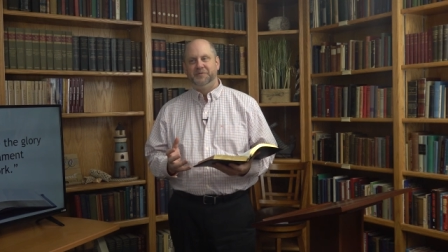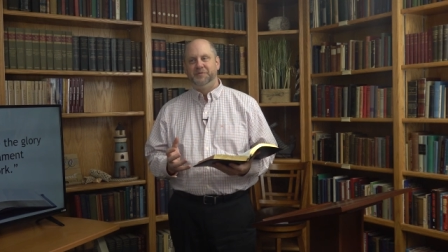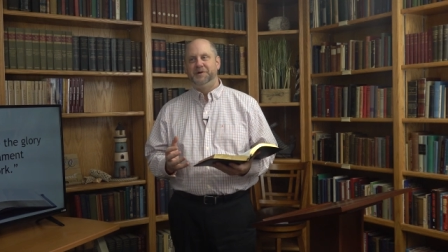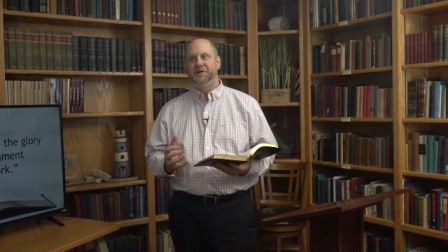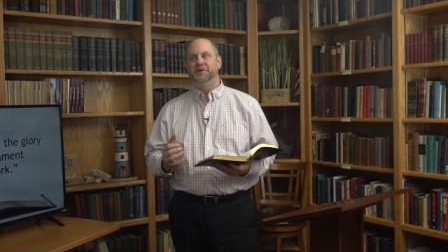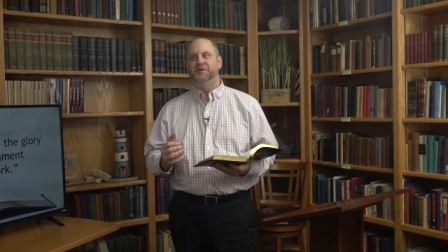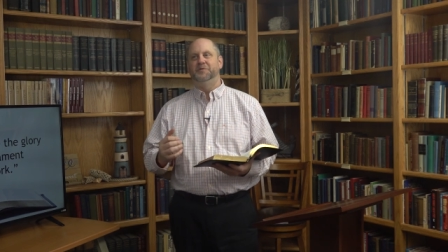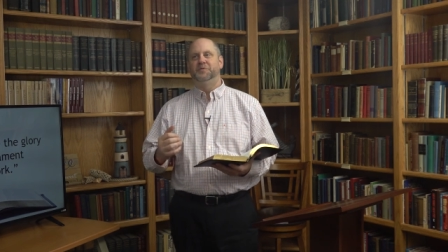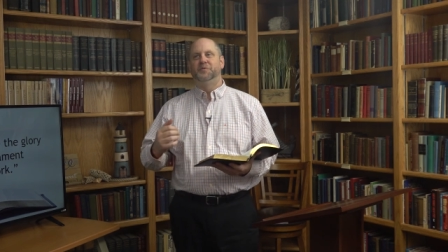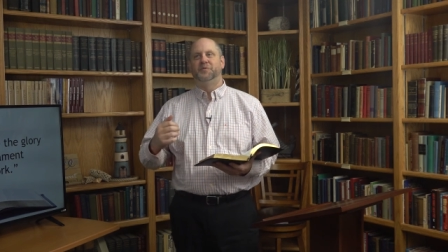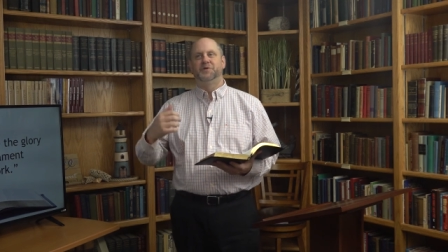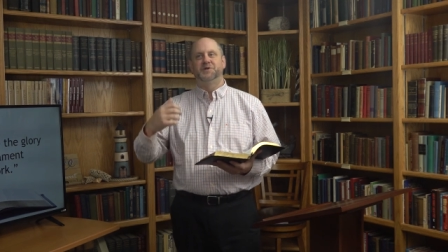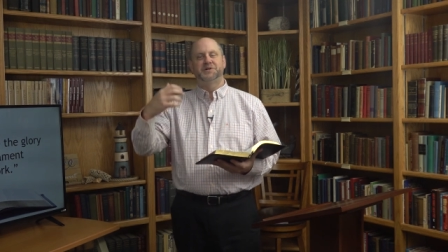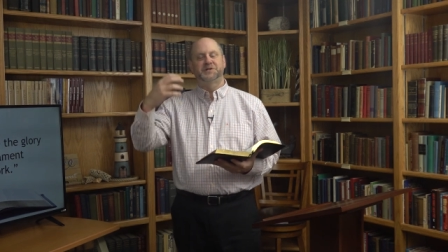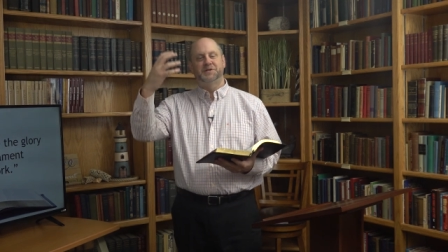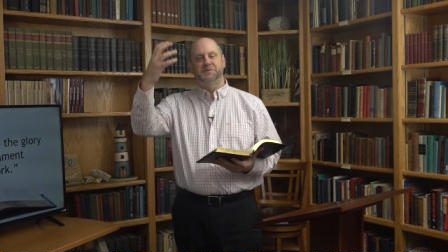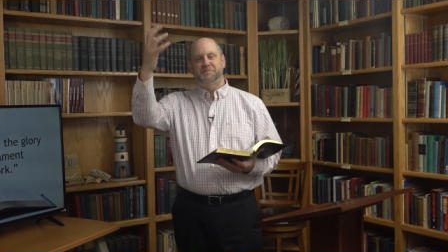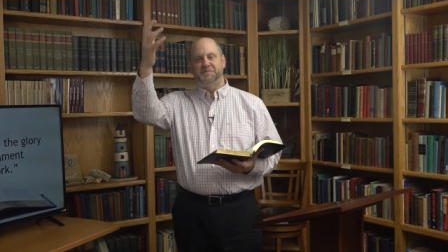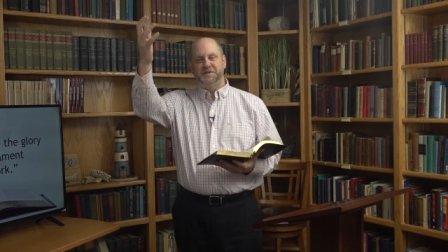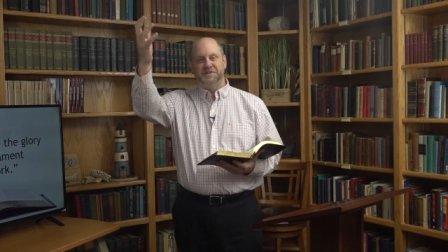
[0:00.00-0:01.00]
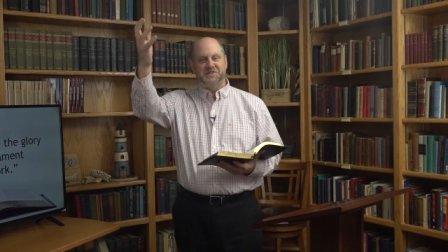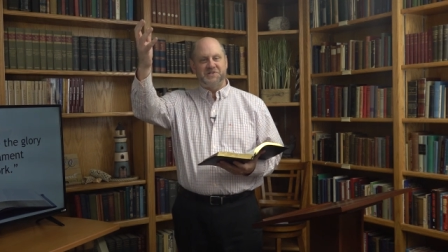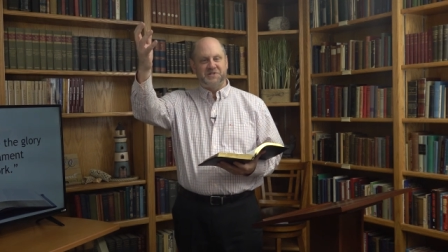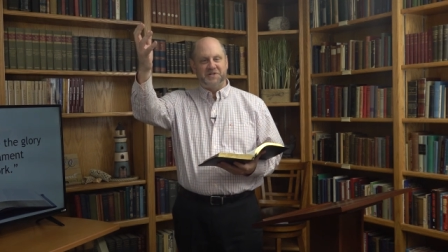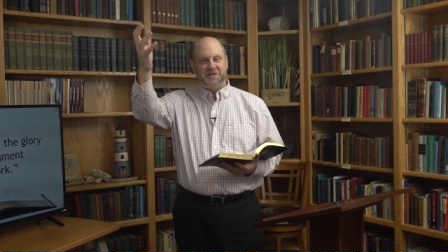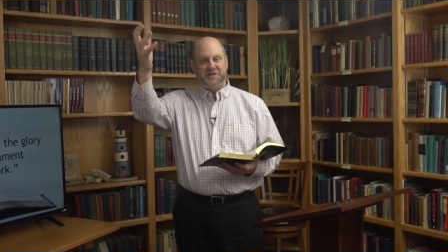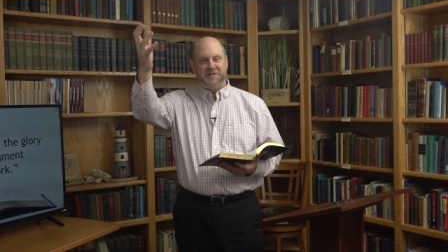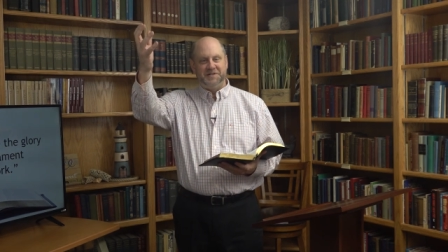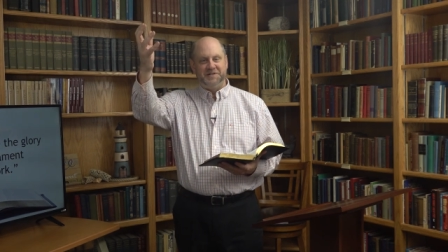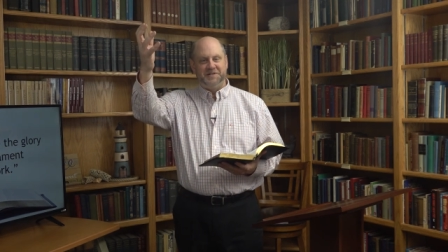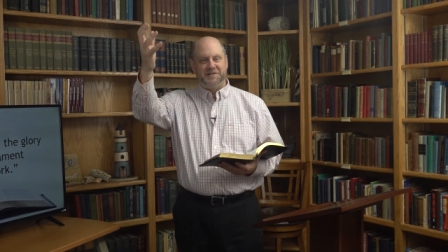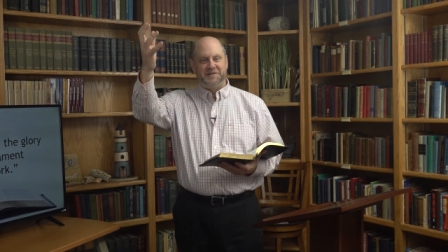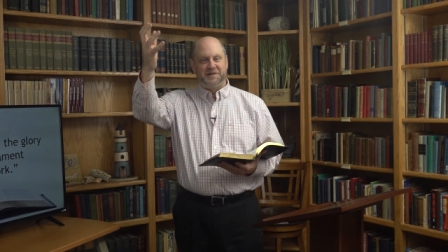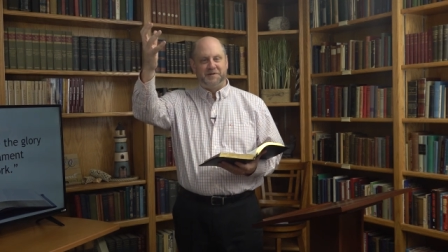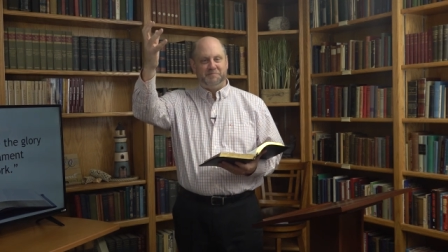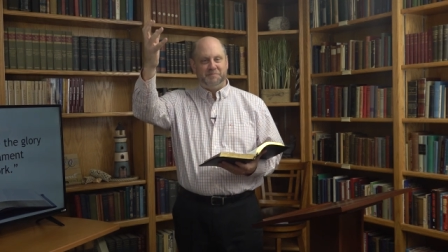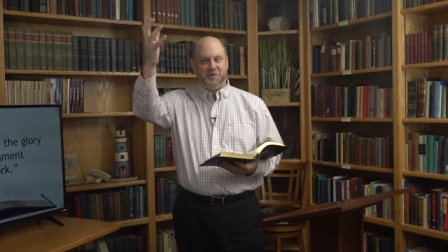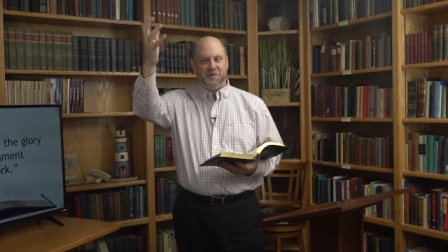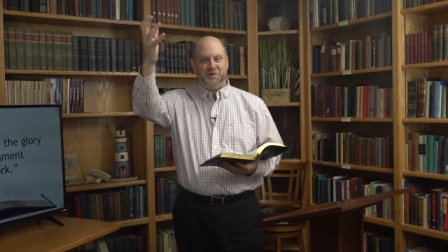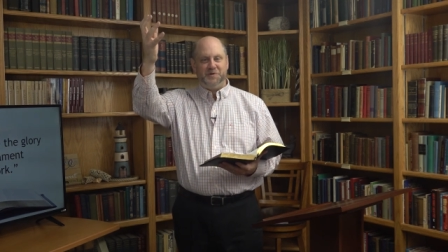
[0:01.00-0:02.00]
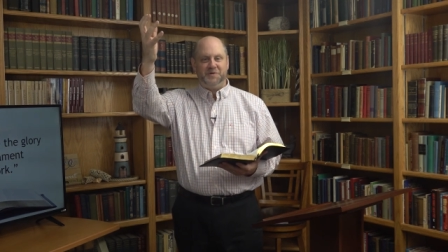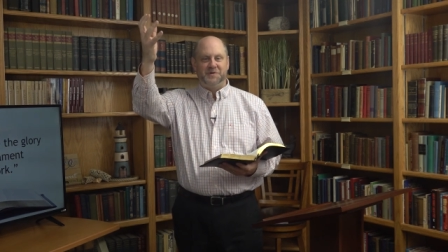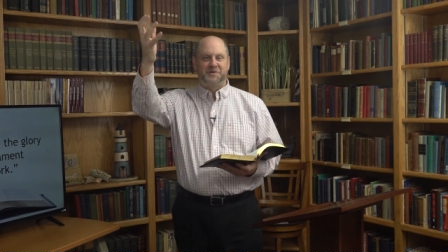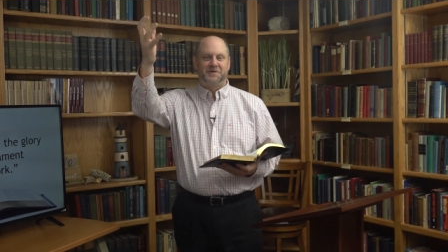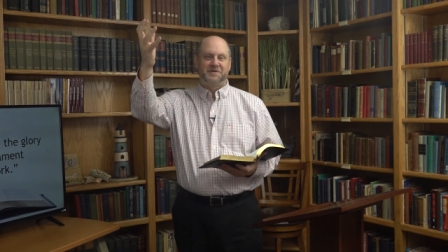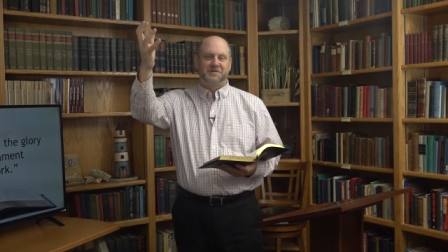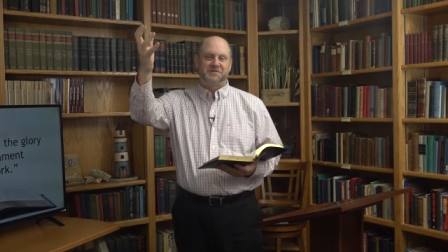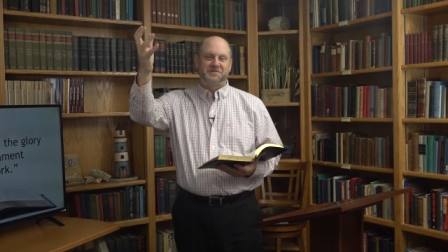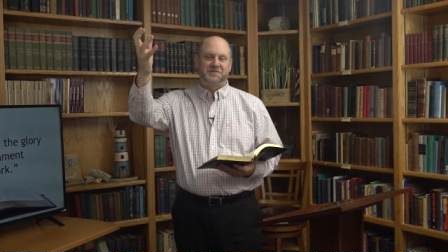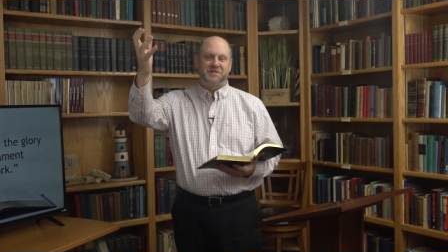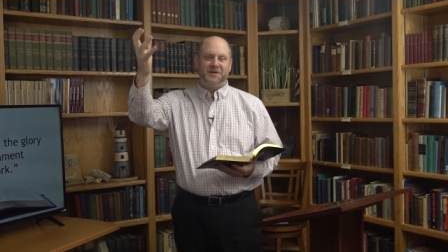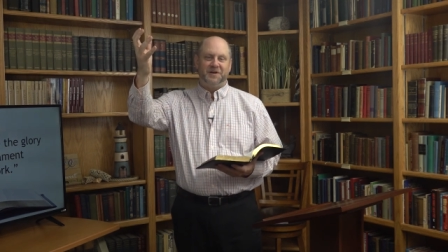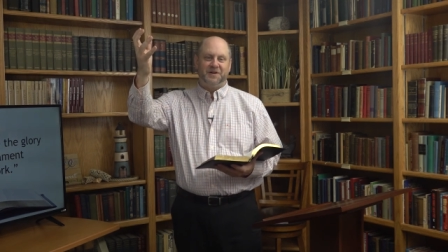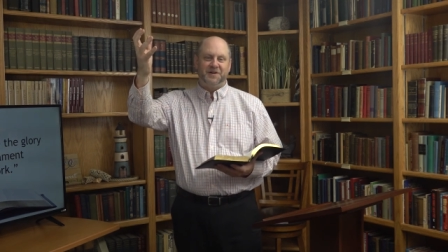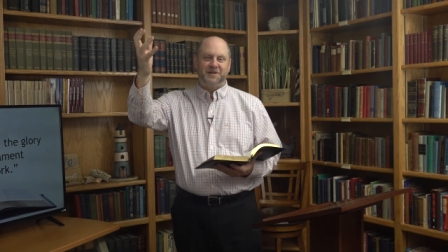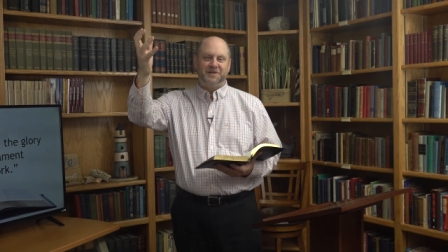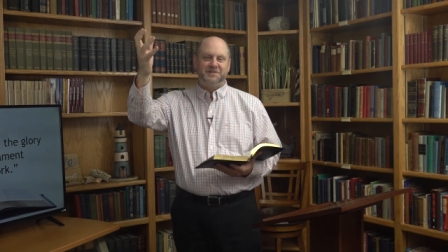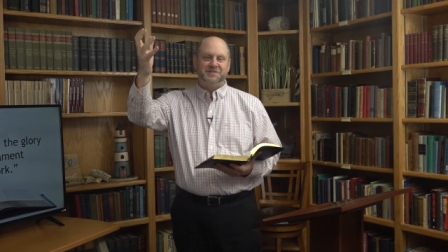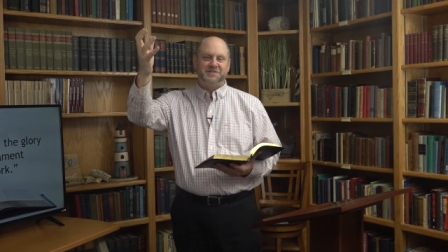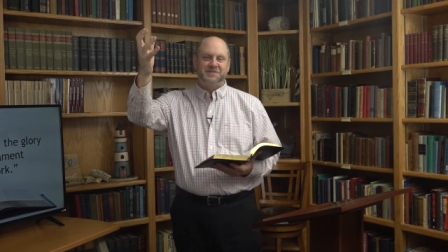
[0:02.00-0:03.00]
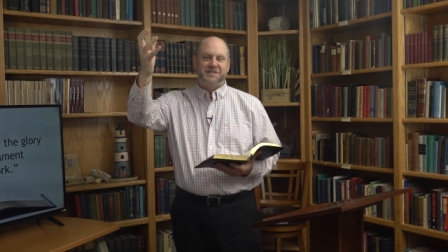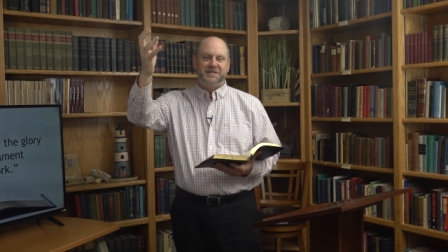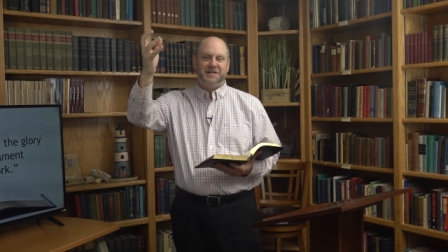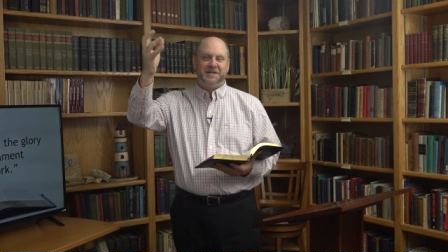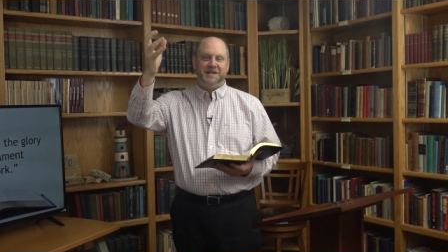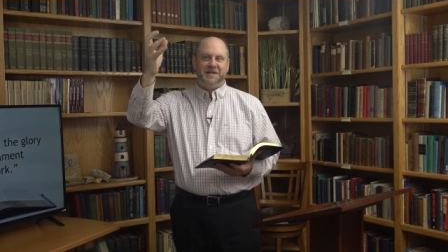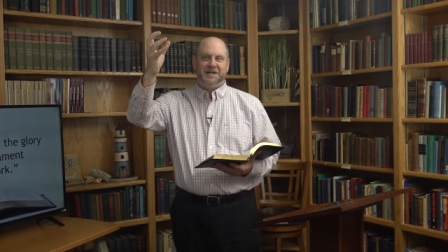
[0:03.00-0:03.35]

We don't worship the sun, the moon, or the stars.